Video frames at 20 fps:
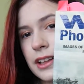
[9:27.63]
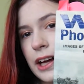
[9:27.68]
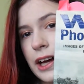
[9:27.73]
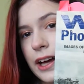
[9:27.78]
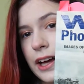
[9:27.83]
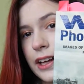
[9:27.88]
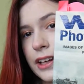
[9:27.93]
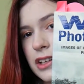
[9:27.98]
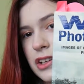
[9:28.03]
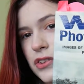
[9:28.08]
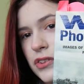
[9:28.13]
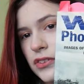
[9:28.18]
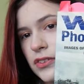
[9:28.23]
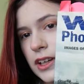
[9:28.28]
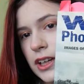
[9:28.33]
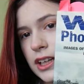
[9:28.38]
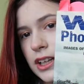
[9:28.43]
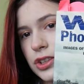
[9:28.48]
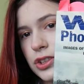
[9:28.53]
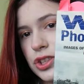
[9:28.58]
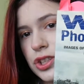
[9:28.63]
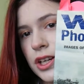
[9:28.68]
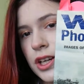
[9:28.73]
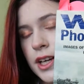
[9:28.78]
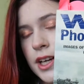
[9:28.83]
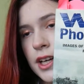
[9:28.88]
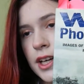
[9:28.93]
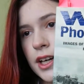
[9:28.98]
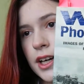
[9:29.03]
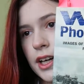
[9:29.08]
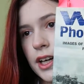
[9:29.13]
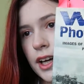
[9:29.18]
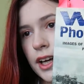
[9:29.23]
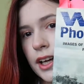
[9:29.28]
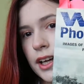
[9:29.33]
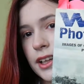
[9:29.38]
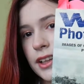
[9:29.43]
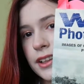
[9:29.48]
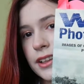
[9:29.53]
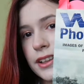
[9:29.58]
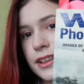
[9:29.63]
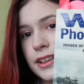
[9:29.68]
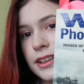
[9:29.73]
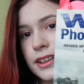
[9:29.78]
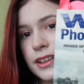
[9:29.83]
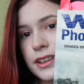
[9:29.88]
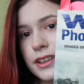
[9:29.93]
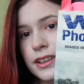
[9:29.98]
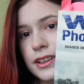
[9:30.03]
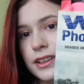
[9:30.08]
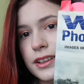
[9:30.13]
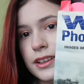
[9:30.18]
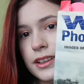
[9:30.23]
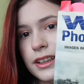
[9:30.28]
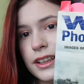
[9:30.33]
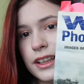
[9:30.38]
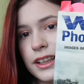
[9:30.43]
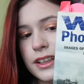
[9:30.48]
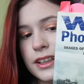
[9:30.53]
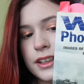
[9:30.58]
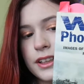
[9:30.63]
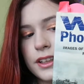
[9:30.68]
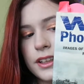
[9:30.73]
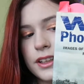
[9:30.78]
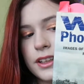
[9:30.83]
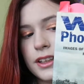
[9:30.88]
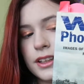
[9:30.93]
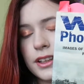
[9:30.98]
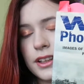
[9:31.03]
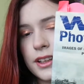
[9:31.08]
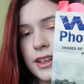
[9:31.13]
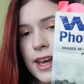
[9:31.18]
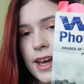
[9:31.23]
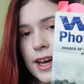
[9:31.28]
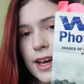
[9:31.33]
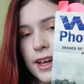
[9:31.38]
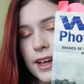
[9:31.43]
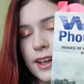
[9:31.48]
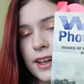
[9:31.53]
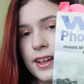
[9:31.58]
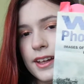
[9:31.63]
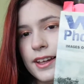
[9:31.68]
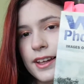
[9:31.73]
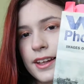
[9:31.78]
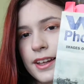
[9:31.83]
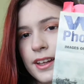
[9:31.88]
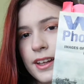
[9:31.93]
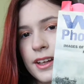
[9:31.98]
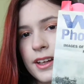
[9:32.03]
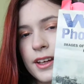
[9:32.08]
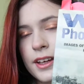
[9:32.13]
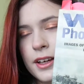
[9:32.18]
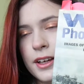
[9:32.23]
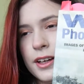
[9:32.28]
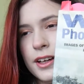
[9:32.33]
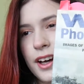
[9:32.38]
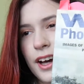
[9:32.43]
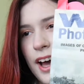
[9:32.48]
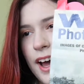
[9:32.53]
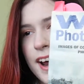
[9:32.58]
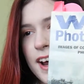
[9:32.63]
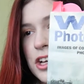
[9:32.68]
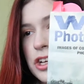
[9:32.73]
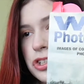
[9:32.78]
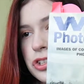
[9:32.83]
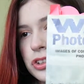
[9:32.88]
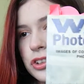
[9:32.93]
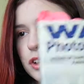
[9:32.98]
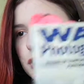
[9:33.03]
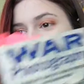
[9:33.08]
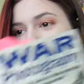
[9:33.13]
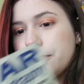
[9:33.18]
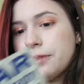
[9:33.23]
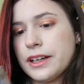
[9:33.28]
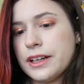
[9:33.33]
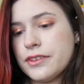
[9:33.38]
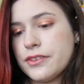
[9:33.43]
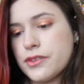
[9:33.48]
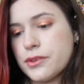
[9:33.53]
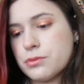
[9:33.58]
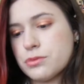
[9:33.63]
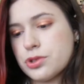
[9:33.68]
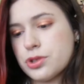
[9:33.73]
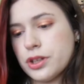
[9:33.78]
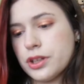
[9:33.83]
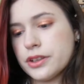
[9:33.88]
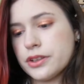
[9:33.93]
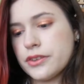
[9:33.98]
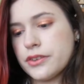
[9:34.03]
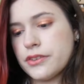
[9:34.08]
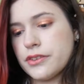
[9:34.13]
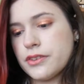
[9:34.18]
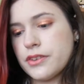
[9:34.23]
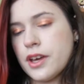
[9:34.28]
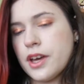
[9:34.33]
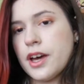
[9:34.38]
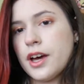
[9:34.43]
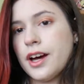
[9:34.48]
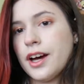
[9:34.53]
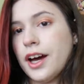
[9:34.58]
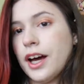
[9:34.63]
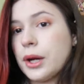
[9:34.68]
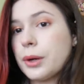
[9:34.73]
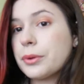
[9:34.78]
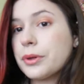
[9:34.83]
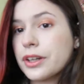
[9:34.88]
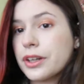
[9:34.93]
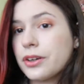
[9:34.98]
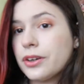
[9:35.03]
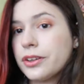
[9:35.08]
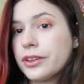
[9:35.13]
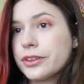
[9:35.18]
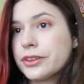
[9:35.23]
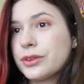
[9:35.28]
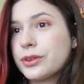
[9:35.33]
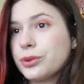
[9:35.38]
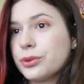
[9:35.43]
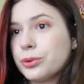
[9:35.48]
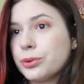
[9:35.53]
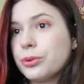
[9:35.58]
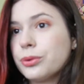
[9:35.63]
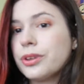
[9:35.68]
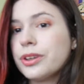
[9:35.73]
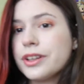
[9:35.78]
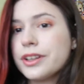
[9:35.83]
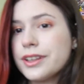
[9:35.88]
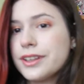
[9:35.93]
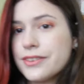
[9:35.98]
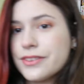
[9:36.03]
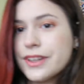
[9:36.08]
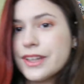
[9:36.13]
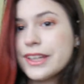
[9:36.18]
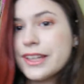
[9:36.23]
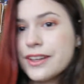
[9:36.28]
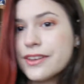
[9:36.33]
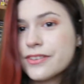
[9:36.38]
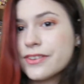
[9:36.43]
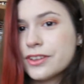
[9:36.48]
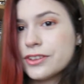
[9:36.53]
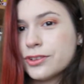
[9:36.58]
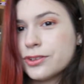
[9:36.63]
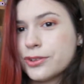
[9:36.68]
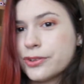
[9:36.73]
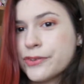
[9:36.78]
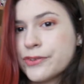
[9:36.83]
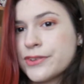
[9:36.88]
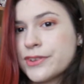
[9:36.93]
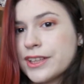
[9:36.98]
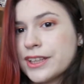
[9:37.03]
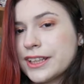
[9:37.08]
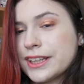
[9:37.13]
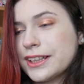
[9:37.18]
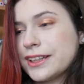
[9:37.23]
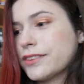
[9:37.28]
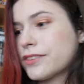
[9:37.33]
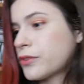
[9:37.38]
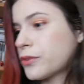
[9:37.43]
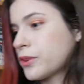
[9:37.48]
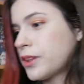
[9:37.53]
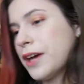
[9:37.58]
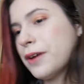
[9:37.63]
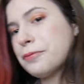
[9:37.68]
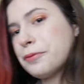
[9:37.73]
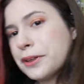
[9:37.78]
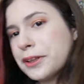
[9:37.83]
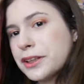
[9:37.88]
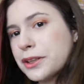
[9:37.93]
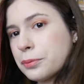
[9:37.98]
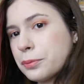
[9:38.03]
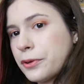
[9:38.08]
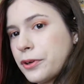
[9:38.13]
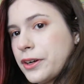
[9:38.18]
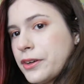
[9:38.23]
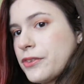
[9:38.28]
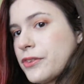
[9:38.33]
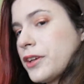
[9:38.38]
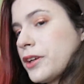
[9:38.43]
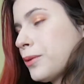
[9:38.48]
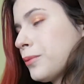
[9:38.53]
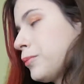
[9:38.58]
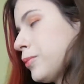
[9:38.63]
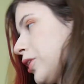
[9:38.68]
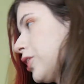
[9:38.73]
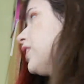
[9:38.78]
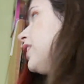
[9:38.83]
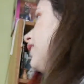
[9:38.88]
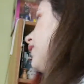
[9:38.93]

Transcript: I had a stage and... yeah, I actually find some shots, I don't want to call it cool, it, it is interesting, it's definitely depressing, but it